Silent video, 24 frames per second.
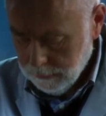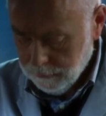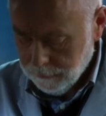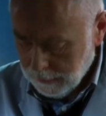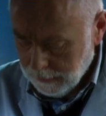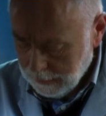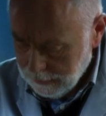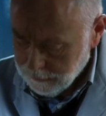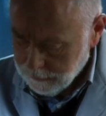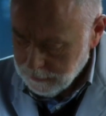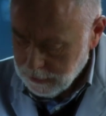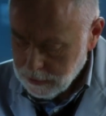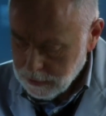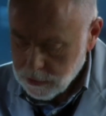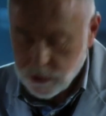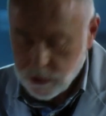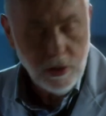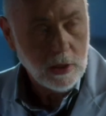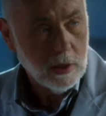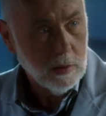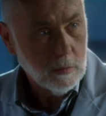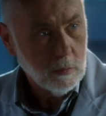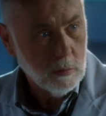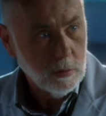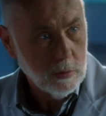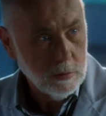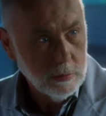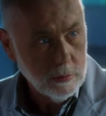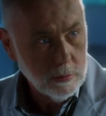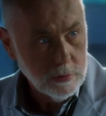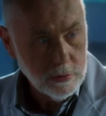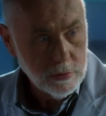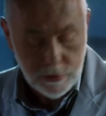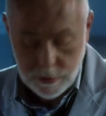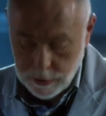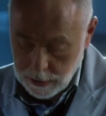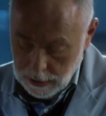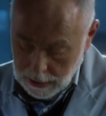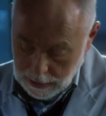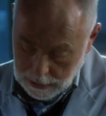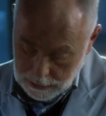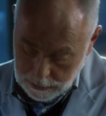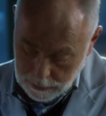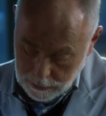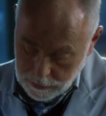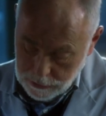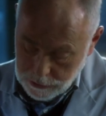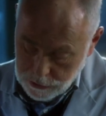character before becoming a
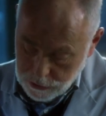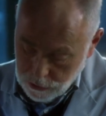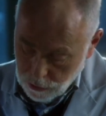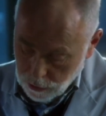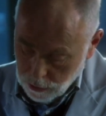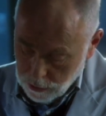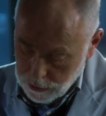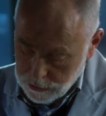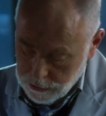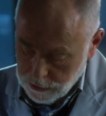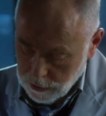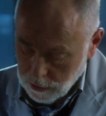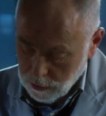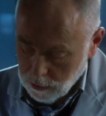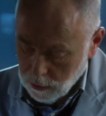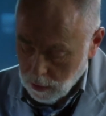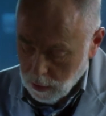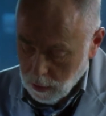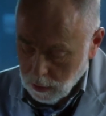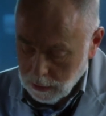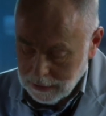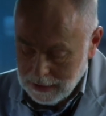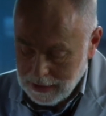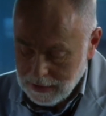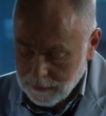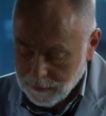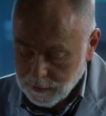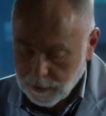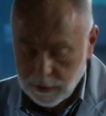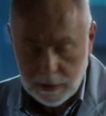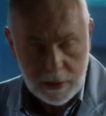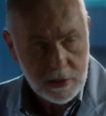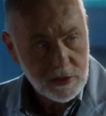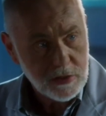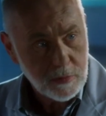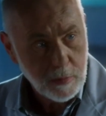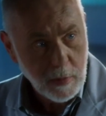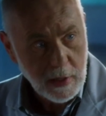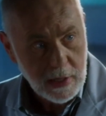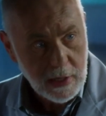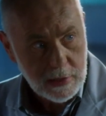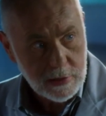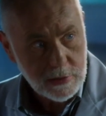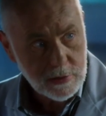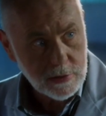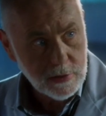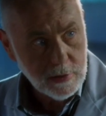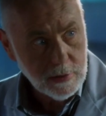regular. Speaking with the CSI
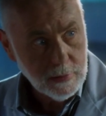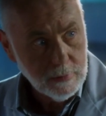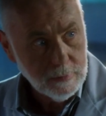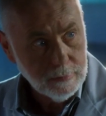Files fan